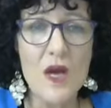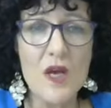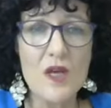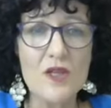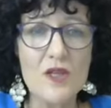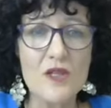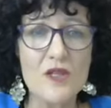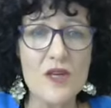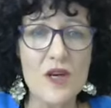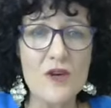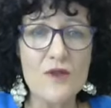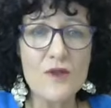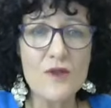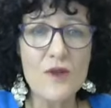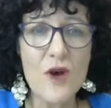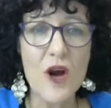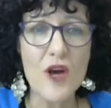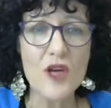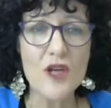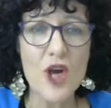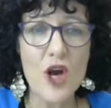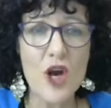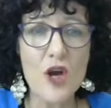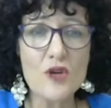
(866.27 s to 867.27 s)
so if i
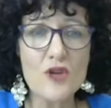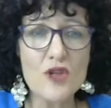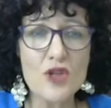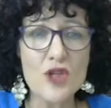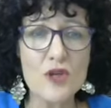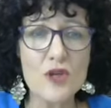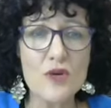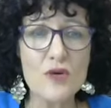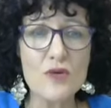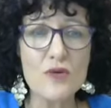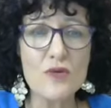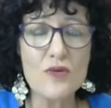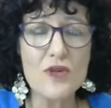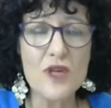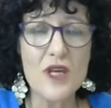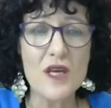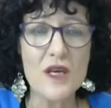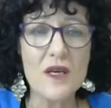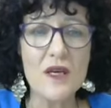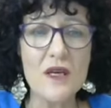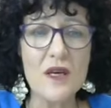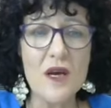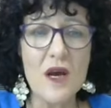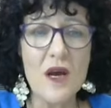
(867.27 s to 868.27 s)
go to
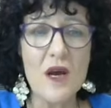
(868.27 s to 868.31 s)
the